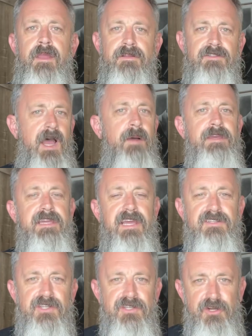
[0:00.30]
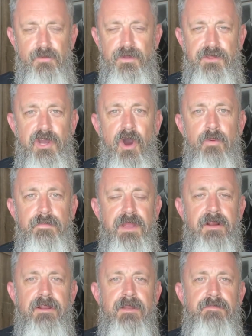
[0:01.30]
Tommy Kissinger with Go
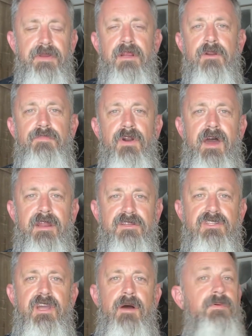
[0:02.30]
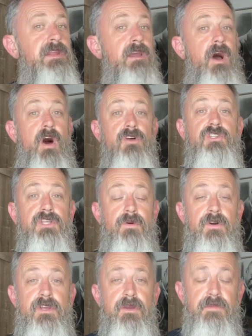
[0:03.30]
Bearded Beard Products Company, also
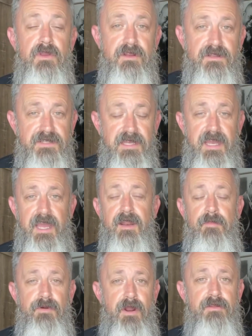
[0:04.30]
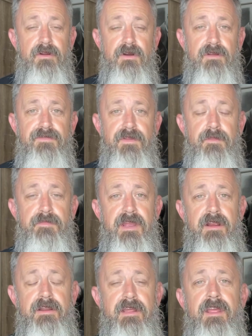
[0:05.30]
a community and a brotherhood for the
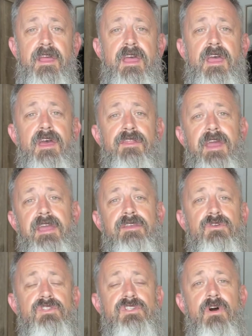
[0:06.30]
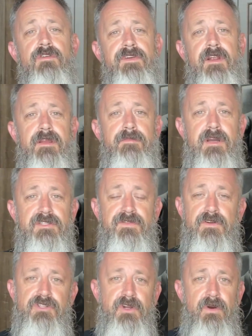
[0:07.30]
bearded. Thank you so very much
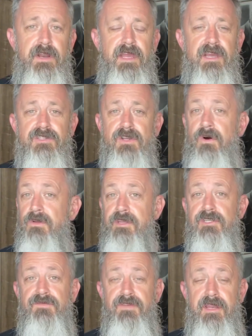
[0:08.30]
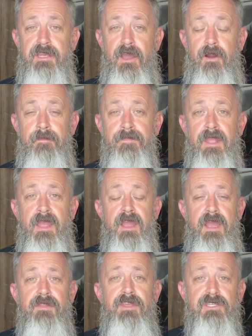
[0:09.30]
for joining us on this video.
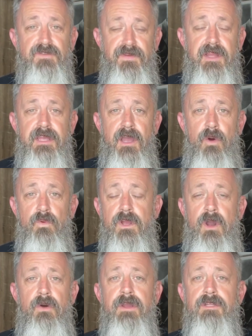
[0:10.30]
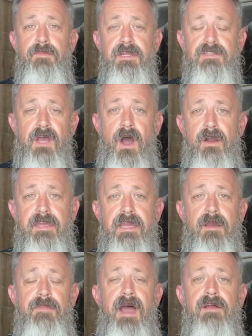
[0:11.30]
In this video, we're going to be talking
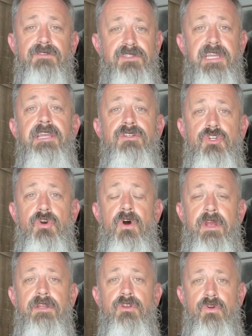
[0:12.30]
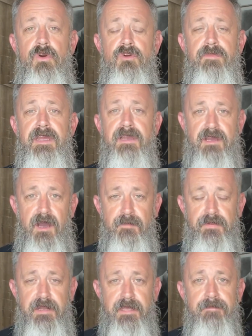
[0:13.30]
about Detroit Grooming
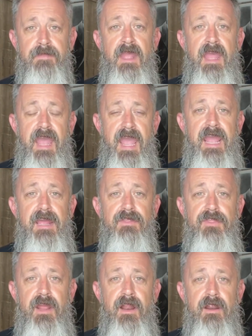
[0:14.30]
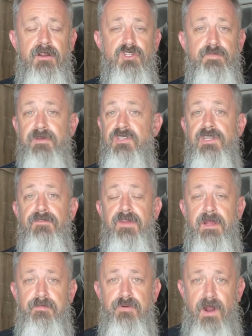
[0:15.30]
Company and their
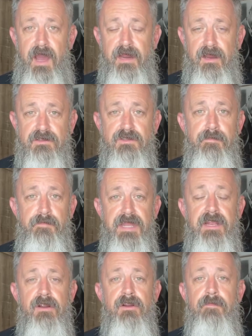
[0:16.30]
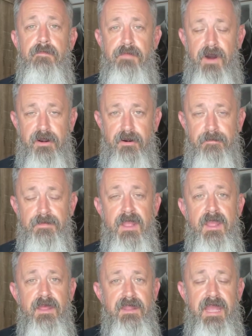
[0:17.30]
specific product, Beard Butter.
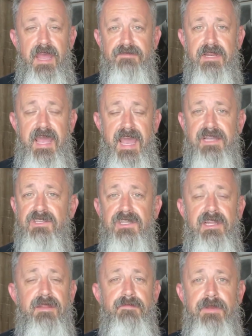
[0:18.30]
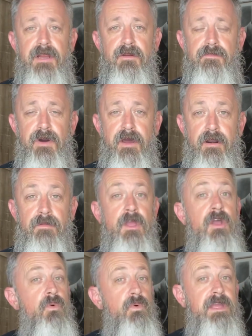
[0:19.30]
They have an excellent beard butter.
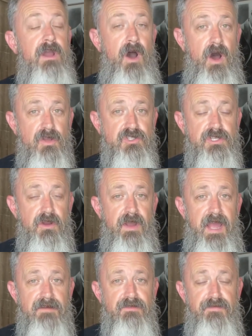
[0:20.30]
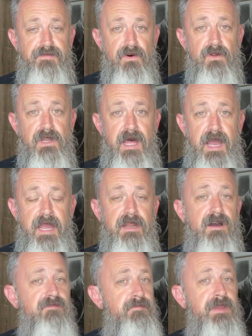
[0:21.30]
We also have a full line
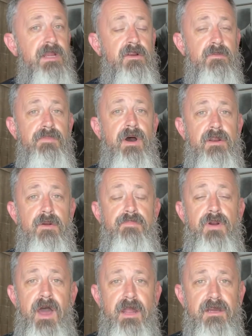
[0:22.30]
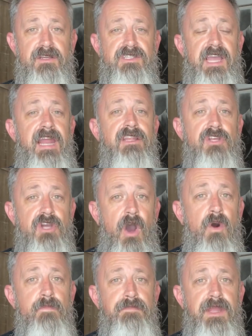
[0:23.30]
of beard butter products at
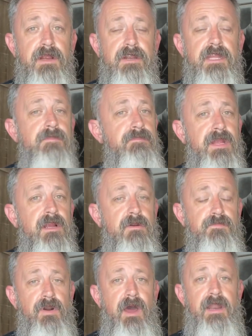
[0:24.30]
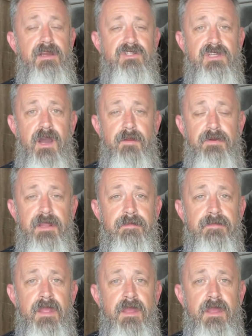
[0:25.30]
Go Bearded Beard Products Company.